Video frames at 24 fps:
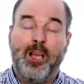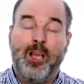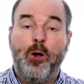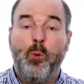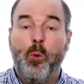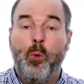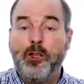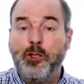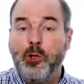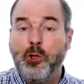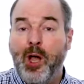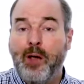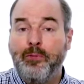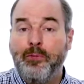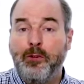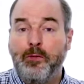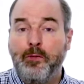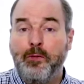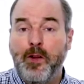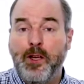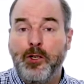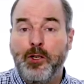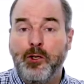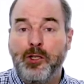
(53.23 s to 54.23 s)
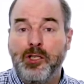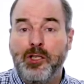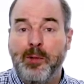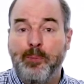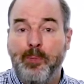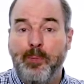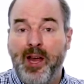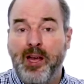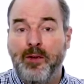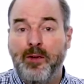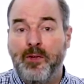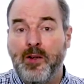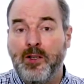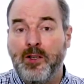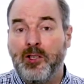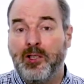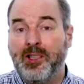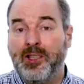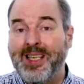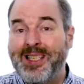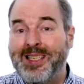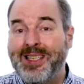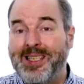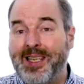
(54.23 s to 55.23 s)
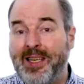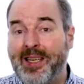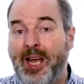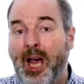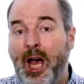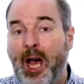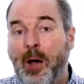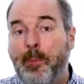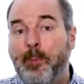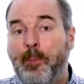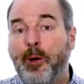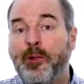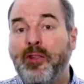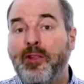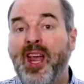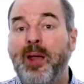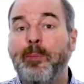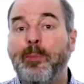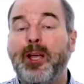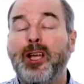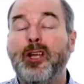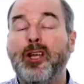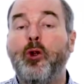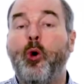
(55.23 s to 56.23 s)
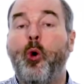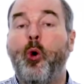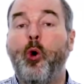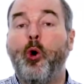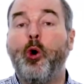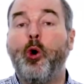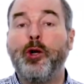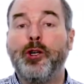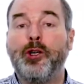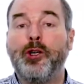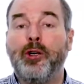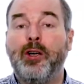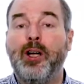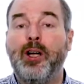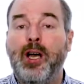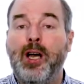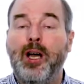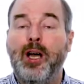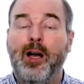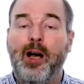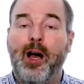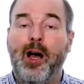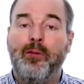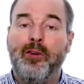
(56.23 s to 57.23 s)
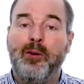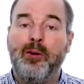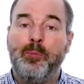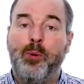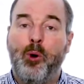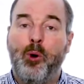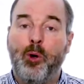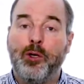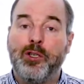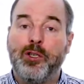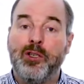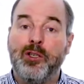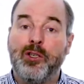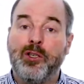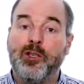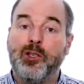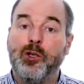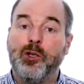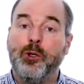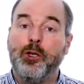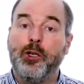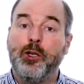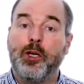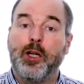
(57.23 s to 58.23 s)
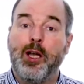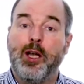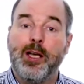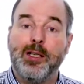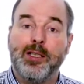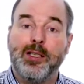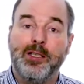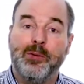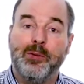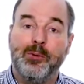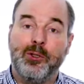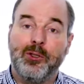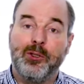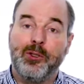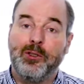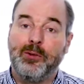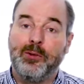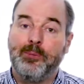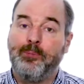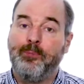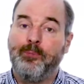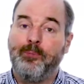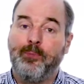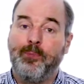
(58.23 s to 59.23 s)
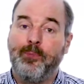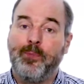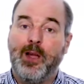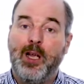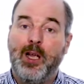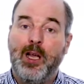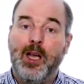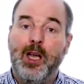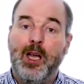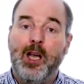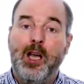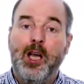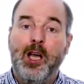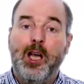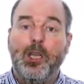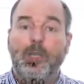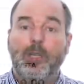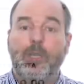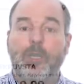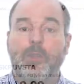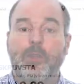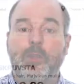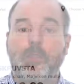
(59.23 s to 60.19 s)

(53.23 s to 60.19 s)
Once you have your features and benefits listed, put them in order of importance to your customers. Look at